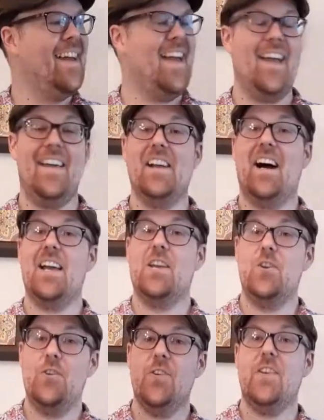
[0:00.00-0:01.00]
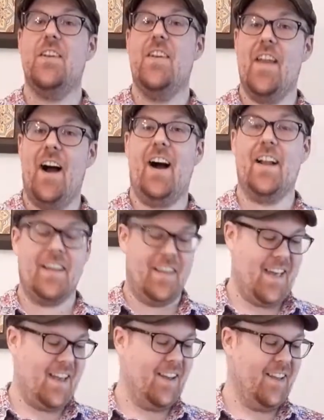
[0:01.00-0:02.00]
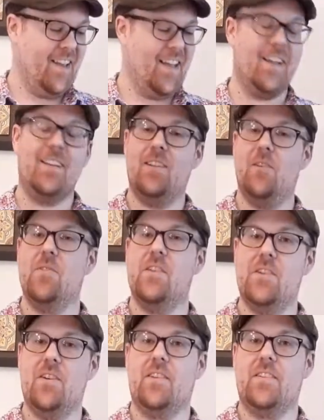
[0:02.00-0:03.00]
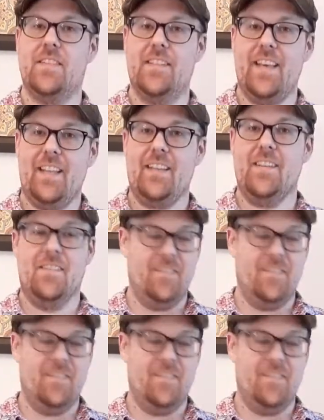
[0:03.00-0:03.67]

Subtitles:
and I couldn't not get a glow-in-the-dark skeleton.